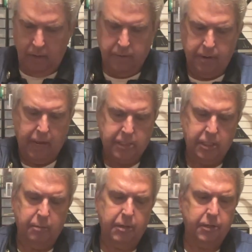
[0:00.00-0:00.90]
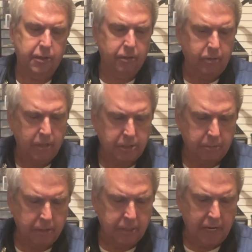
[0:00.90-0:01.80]
The next thing I'm going to do is I'm
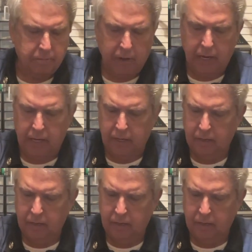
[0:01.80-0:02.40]
going to take my